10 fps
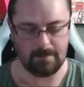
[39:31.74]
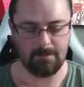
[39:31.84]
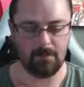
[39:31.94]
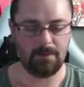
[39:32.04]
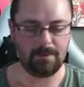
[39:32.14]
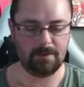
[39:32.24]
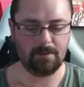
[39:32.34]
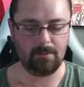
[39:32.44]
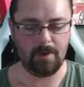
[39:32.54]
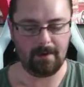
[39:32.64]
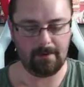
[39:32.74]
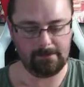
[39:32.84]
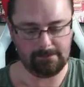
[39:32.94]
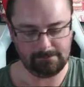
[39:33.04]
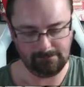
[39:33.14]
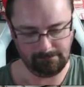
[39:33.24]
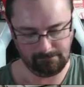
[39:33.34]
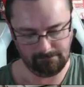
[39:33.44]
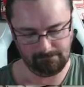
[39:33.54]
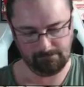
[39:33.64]
board, so I'm just putting a
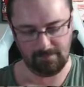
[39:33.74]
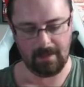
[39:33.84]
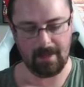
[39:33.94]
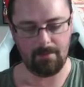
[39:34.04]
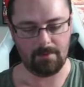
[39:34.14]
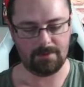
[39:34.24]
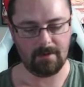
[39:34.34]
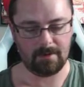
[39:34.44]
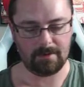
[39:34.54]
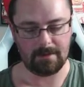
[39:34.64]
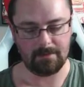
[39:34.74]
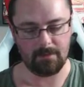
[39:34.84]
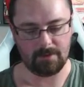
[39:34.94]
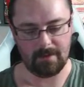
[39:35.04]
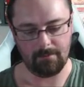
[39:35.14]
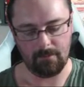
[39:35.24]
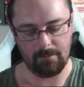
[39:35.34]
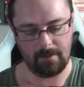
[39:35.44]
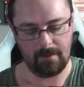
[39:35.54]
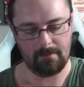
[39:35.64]
cap on so I can start to push that in
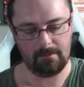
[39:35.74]
properly.